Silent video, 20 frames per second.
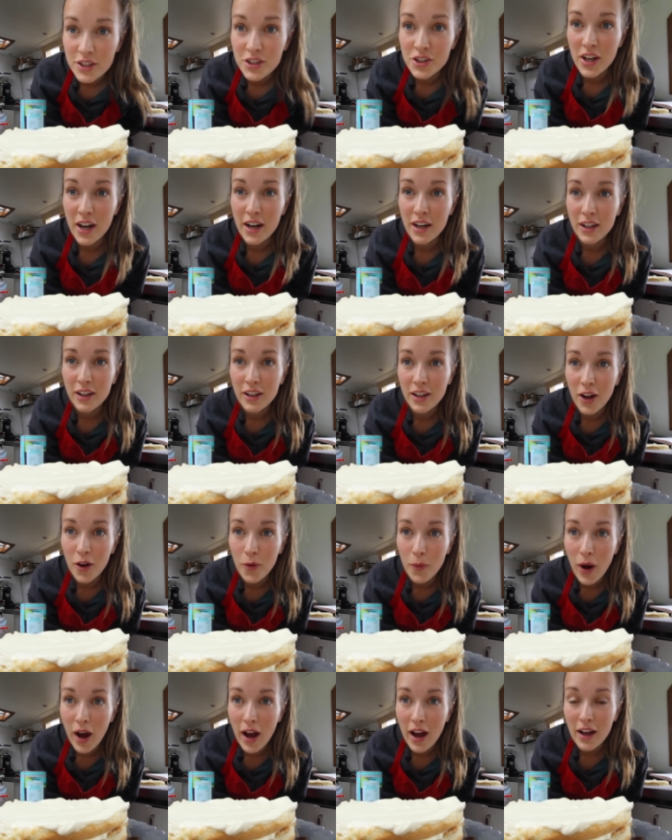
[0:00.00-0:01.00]
this channel a
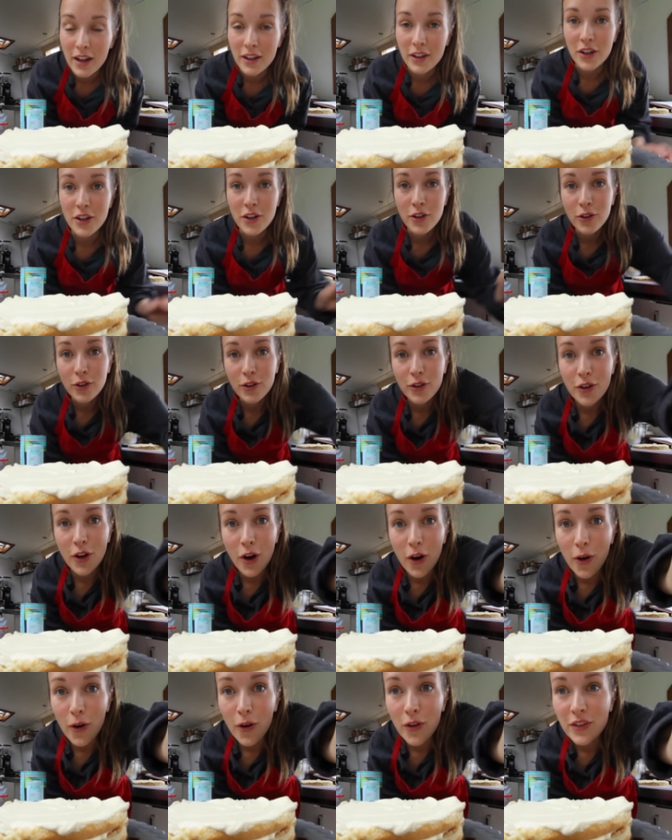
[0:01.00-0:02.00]
while, you'll
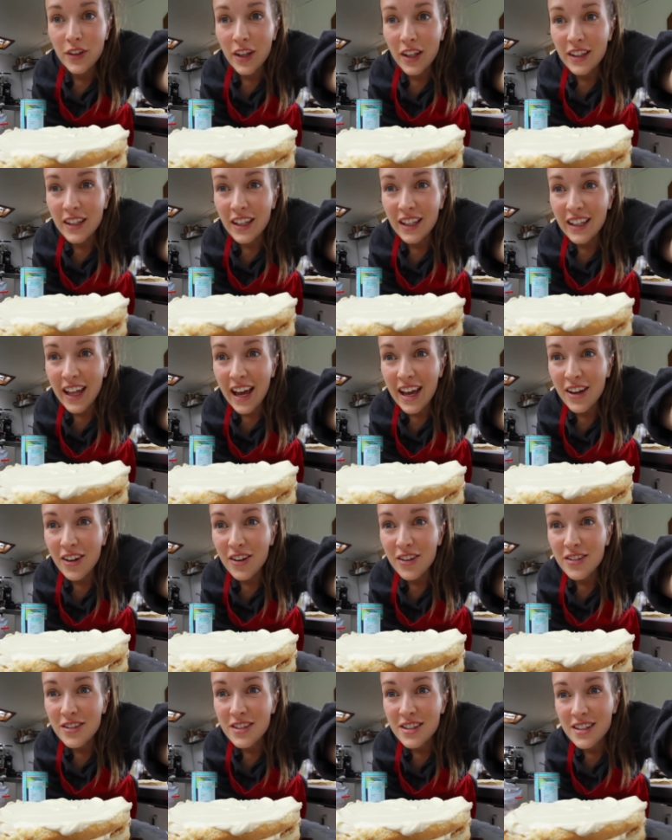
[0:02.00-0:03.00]
know that the
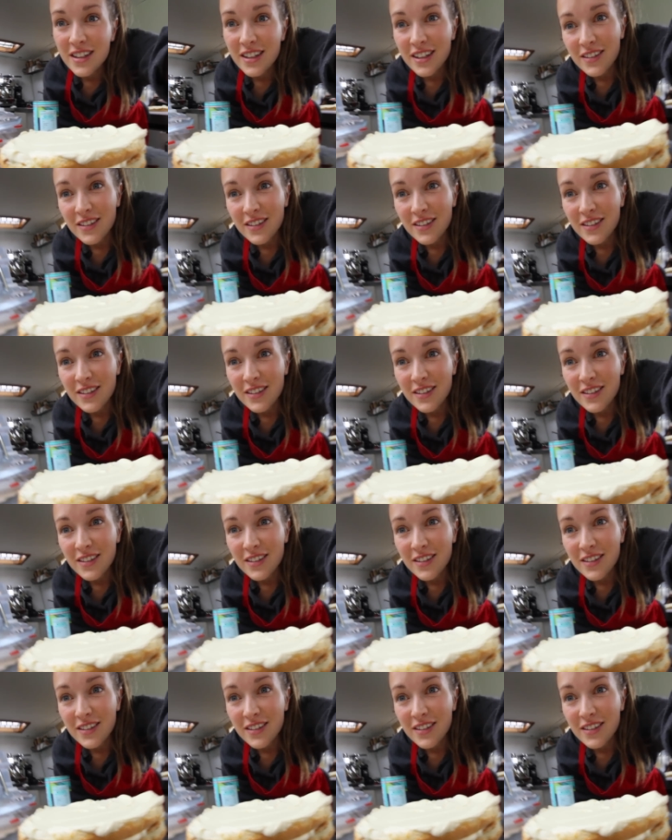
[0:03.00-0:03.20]
layers,